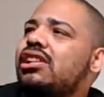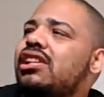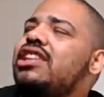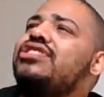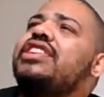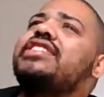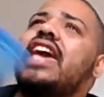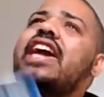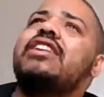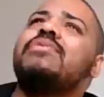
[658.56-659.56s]
in this
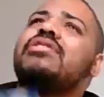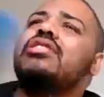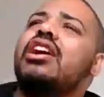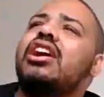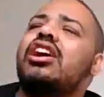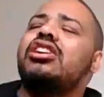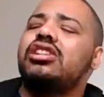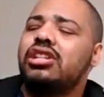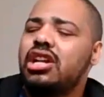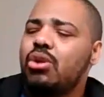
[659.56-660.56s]
game, in
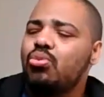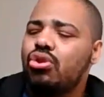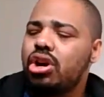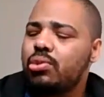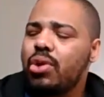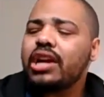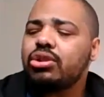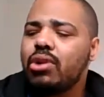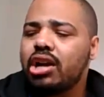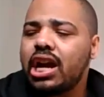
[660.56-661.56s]

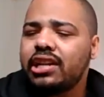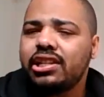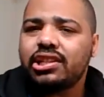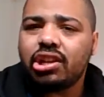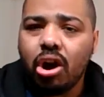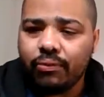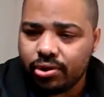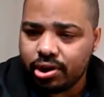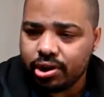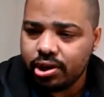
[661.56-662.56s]
Ragnarok, I
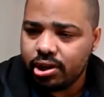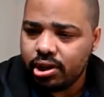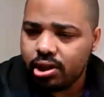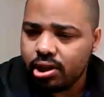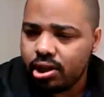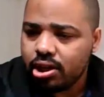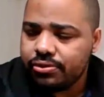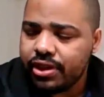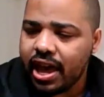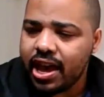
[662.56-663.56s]
discovered
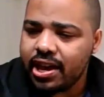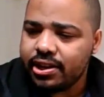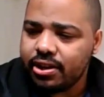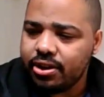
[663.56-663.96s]
that